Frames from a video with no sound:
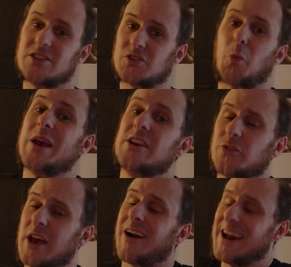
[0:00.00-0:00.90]
There's a
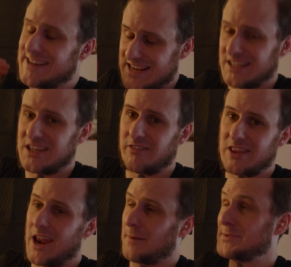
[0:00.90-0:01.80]
window there. I need to cover
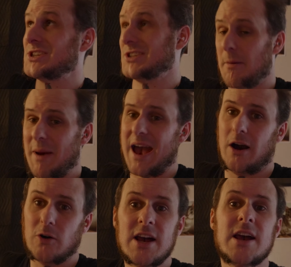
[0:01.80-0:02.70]
that up
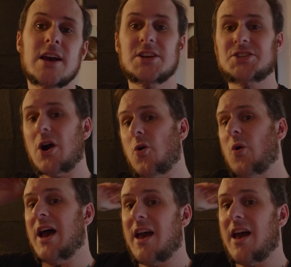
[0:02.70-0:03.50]
somehow. So